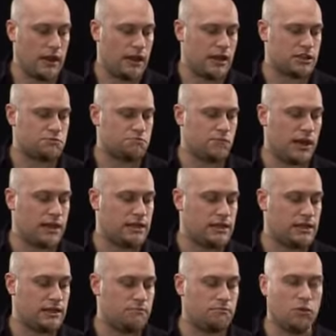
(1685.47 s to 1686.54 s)
It's
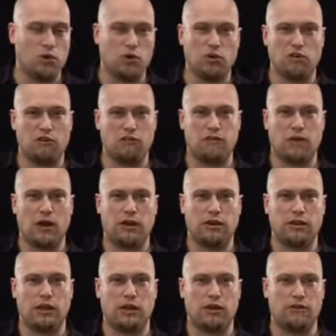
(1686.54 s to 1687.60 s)
mainly more for,
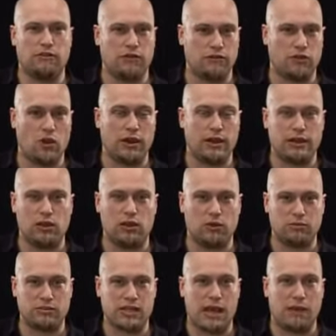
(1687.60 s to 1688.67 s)
you know, if I've got any
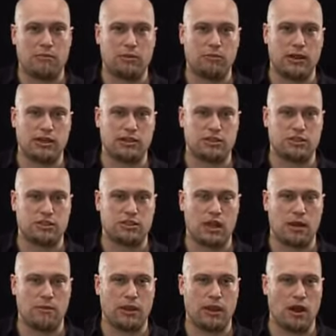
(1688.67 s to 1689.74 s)
long tapping passages
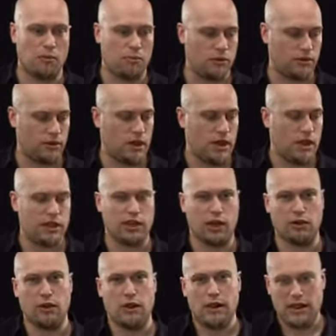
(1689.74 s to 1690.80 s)
coming up, and, you
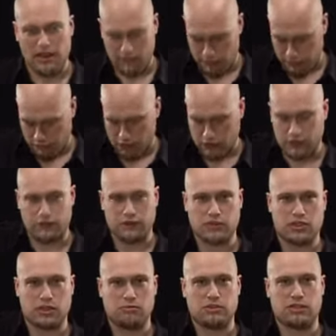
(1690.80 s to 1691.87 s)
know, for
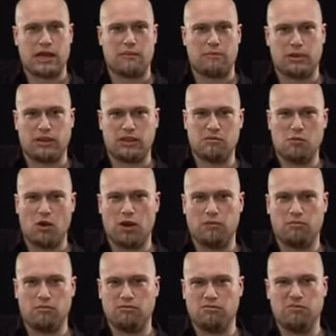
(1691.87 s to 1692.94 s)
some tapping you might
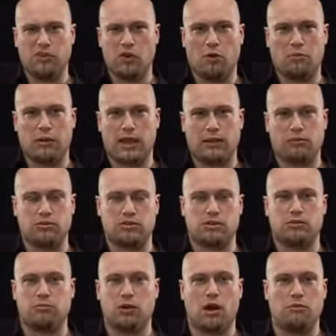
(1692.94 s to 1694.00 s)
not be able to
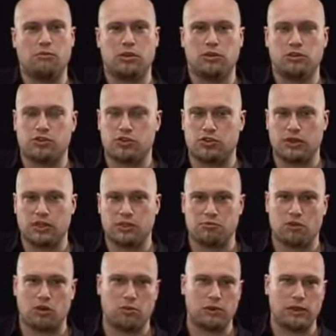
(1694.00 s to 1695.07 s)
palm mute the strings
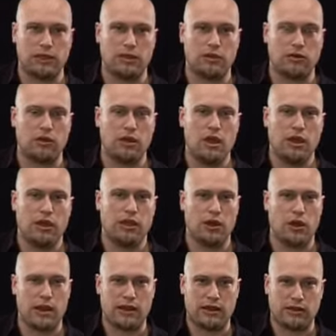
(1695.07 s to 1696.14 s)
properly, or, you know,
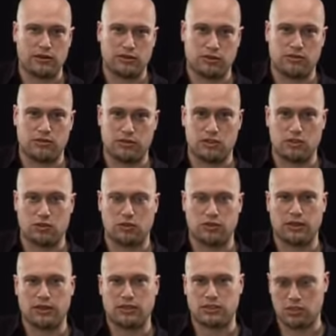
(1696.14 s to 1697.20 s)
any of those sort of
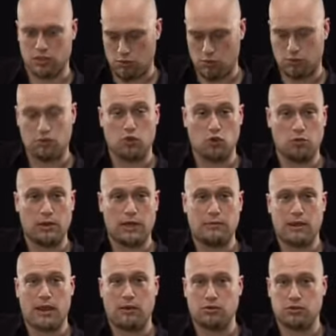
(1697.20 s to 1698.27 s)
things that you would normally
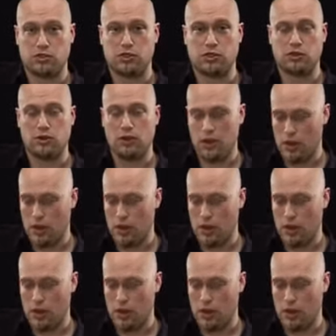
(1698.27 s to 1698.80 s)
be able to do